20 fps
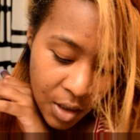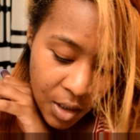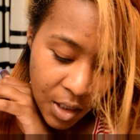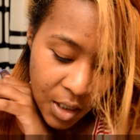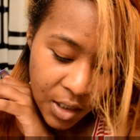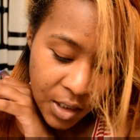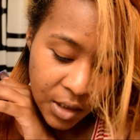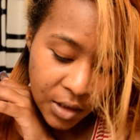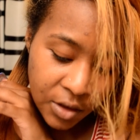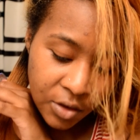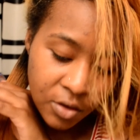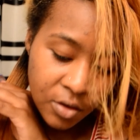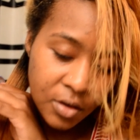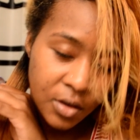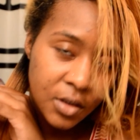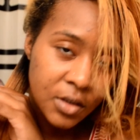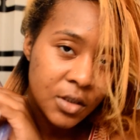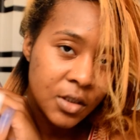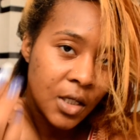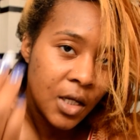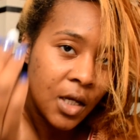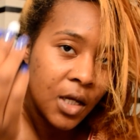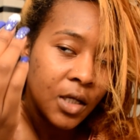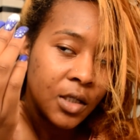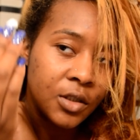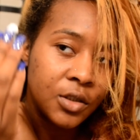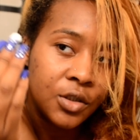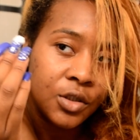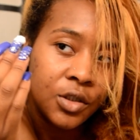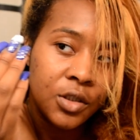And I literally
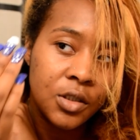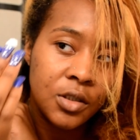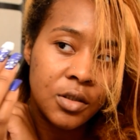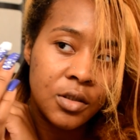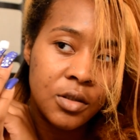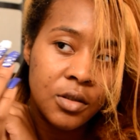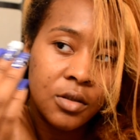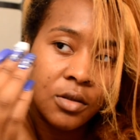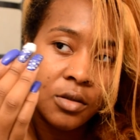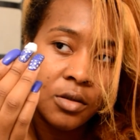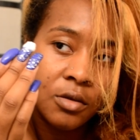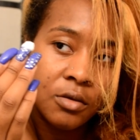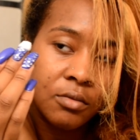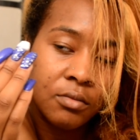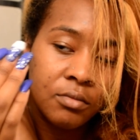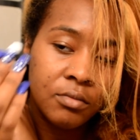take just